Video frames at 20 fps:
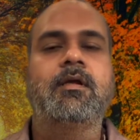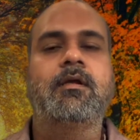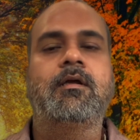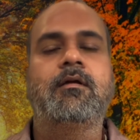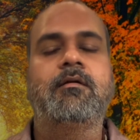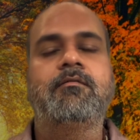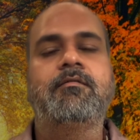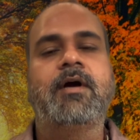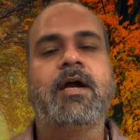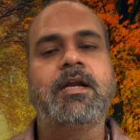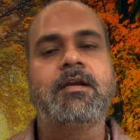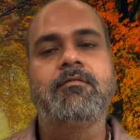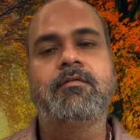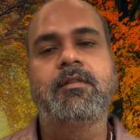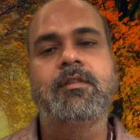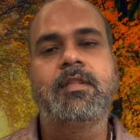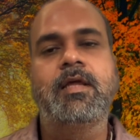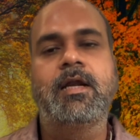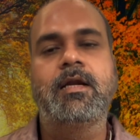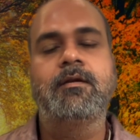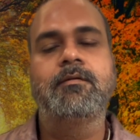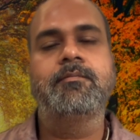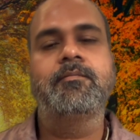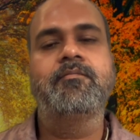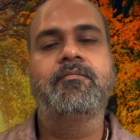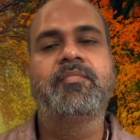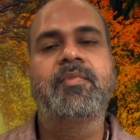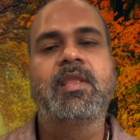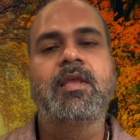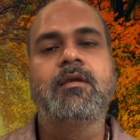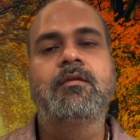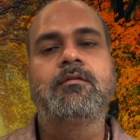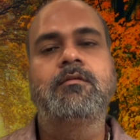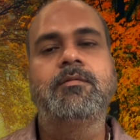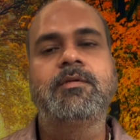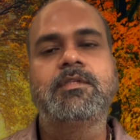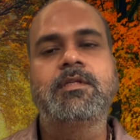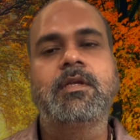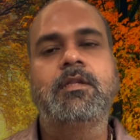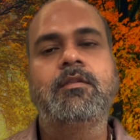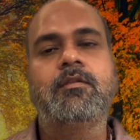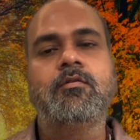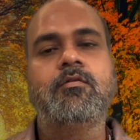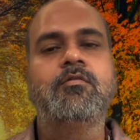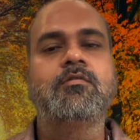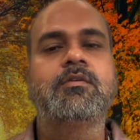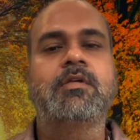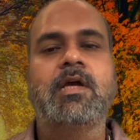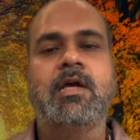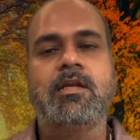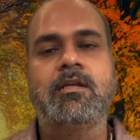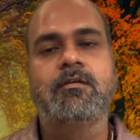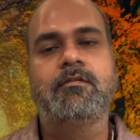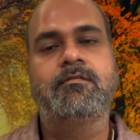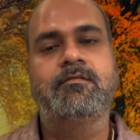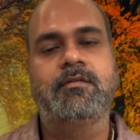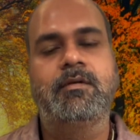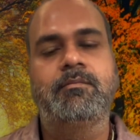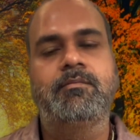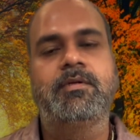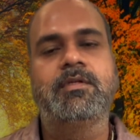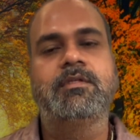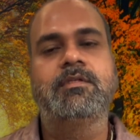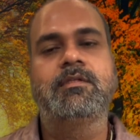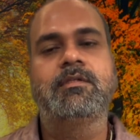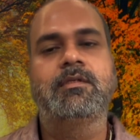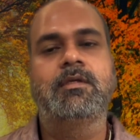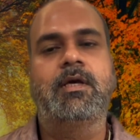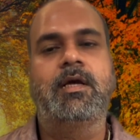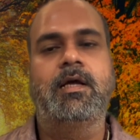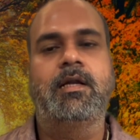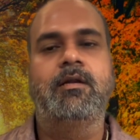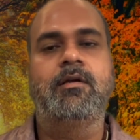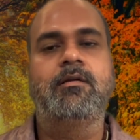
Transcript: fight with that. So basically those kind of weapons are